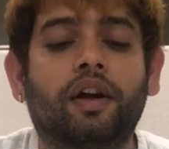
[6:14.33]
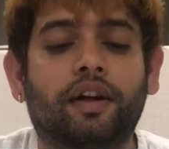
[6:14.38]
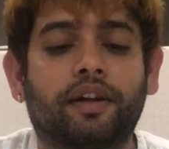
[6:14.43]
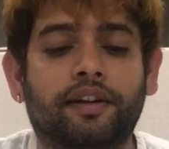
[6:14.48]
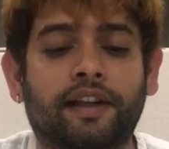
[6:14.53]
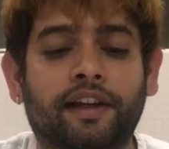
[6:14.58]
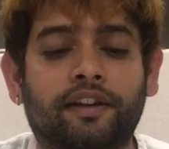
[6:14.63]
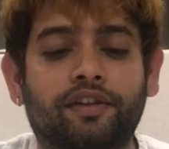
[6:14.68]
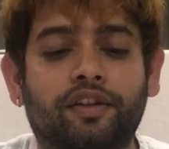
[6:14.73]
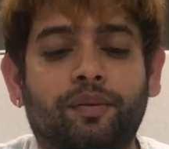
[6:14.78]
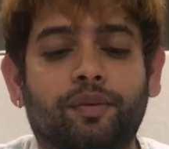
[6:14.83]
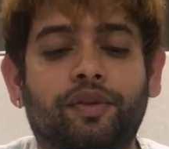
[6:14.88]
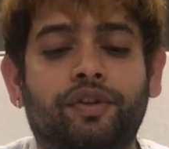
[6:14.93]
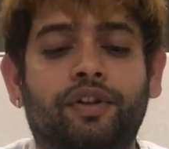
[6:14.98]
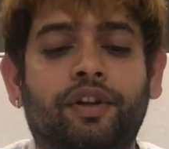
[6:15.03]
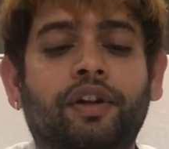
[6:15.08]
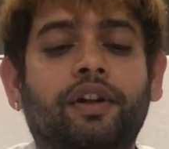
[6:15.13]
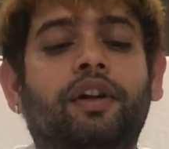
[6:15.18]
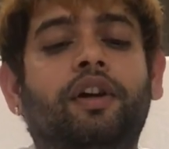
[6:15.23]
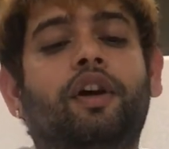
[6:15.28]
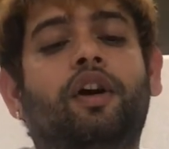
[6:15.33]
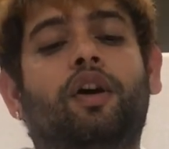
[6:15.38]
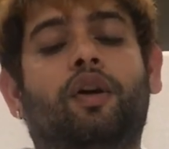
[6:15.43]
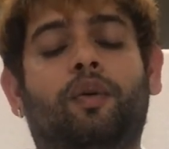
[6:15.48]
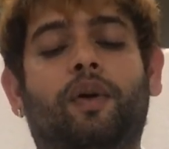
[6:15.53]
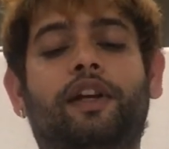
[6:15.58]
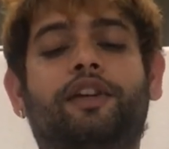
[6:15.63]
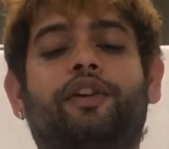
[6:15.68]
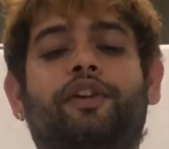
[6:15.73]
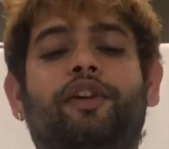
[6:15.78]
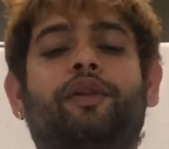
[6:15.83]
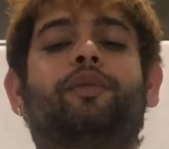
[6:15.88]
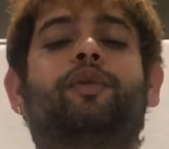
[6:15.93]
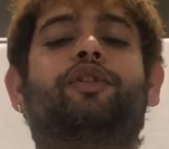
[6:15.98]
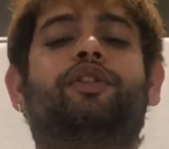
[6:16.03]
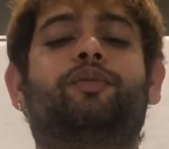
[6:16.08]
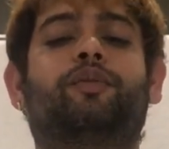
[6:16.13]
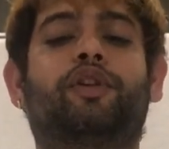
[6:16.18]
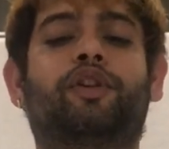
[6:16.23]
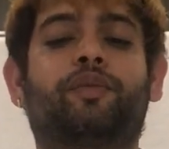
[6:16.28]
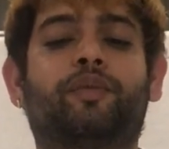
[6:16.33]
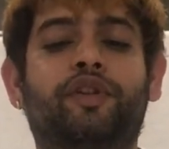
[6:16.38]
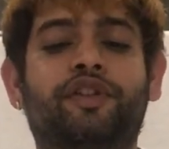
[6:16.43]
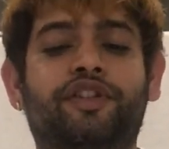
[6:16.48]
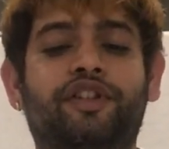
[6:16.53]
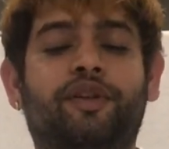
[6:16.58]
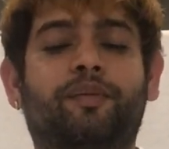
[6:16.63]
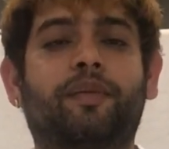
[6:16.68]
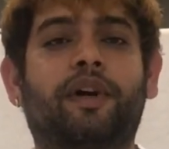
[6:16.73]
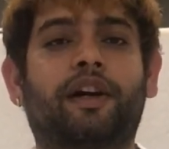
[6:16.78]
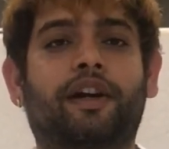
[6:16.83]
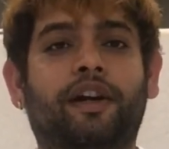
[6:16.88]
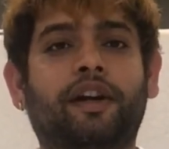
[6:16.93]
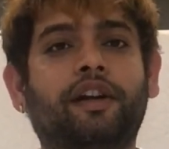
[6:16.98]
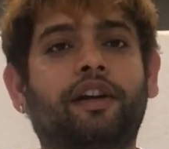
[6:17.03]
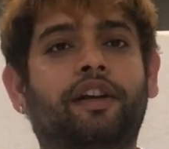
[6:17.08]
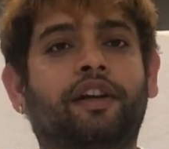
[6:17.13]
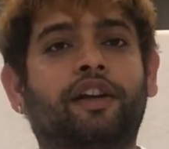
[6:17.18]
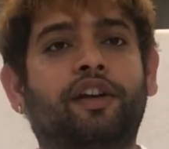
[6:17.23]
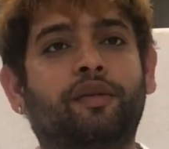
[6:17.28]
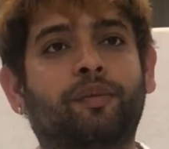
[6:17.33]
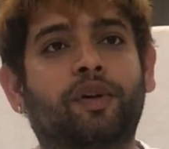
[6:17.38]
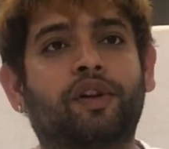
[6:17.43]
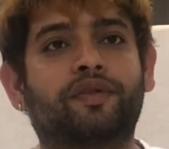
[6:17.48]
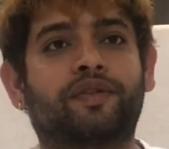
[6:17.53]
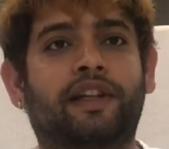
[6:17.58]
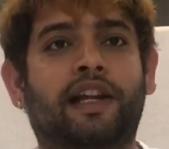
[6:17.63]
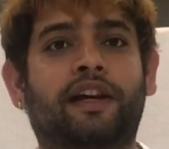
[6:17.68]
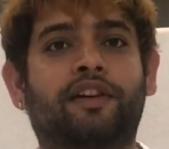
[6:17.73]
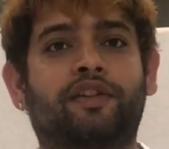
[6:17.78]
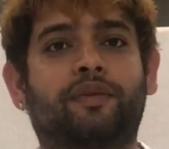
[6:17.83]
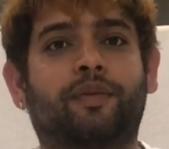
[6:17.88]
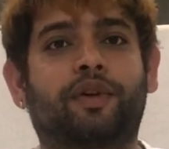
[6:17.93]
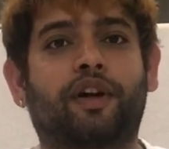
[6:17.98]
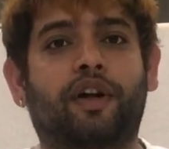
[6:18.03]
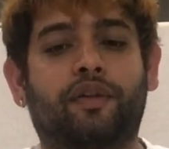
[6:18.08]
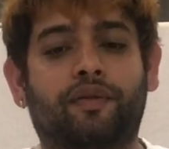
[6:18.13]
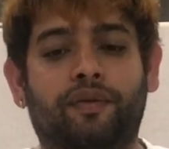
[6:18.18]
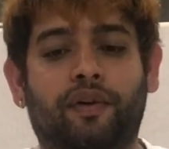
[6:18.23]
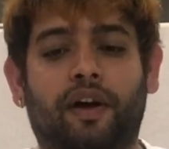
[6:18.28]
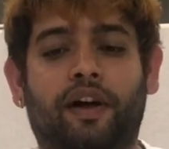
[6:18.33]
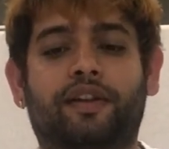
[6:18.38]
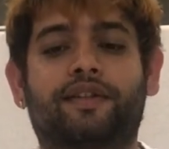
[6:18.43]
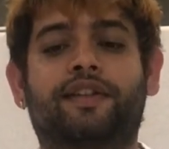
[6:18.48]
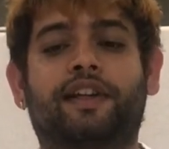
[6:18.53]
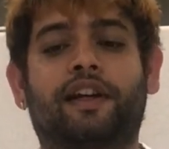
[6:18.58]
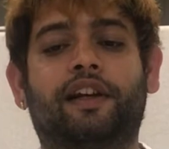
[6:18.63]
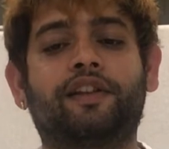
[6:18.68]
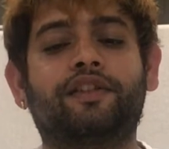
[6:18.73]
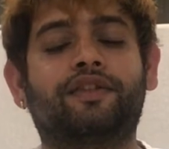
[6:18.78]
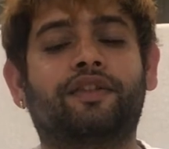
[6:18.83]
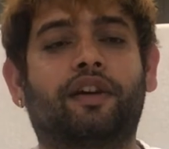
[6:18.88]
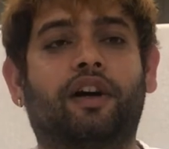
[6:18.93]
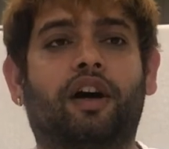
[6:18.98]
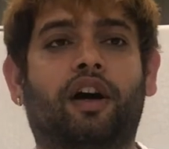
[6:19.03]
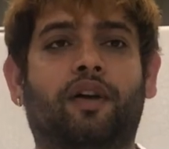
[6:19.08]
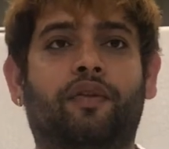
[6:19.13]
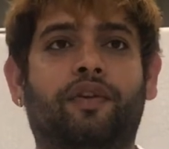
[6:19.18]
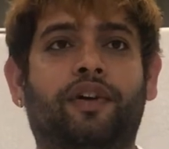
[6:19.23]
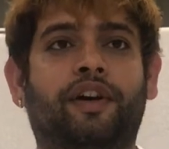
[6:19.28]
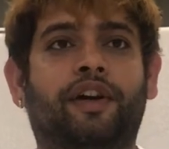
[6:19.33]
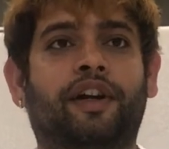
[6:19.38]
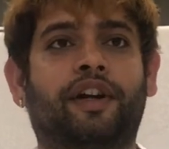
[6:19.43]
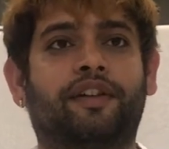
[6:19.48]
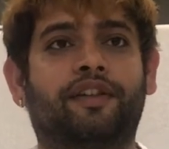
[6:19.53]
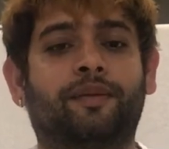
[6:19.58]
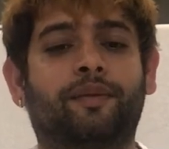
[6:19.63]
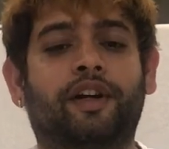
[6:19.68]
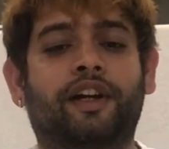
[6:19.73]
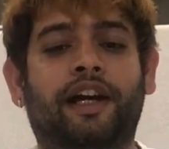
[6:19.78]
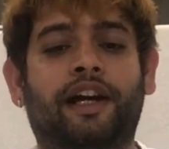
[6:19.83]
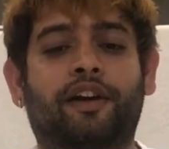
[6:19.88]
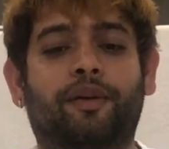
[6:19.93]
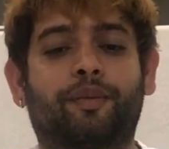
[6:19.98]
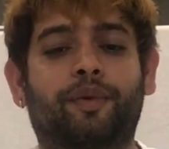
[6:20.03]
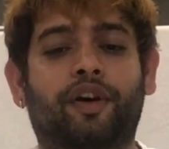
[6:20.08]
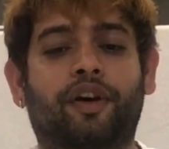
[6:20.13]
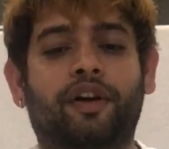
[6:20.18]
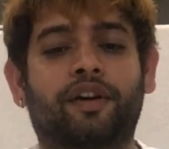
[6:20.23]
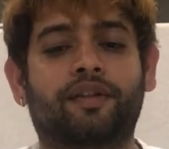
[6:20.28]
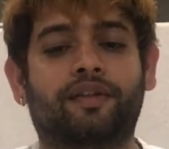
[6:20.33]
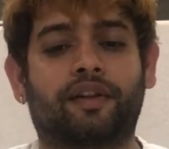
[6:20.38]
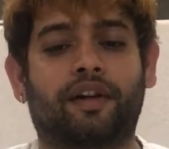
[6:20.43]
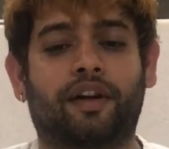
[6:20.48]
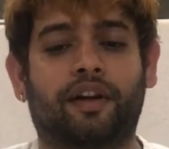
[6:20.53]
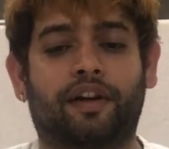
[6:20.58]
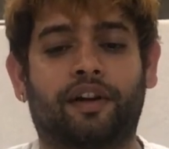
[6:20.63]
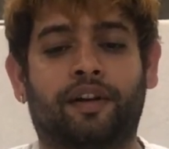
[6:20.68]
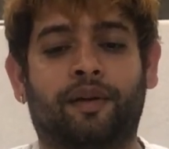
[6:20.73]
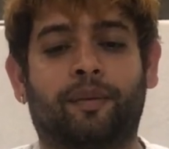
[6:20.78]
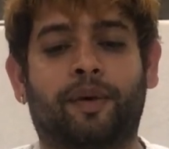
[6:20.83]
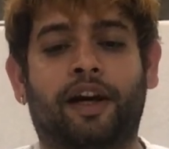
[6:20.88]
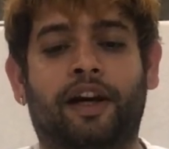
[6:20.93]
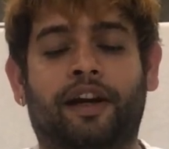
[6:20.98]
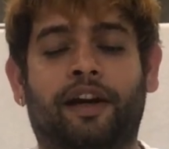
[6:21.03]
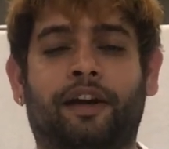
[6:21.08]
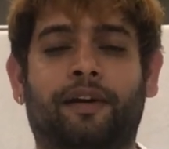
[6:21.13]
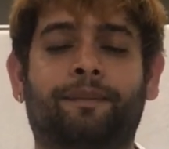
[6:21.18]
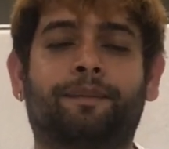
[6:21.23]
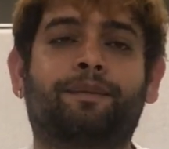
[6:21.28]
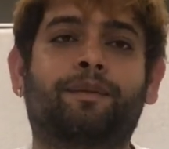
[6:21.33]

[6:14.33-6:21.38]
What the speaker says: Thanks, Samudra. While talking about the monopolistic market, it involves large number of sellers offering similar kind of products in the market.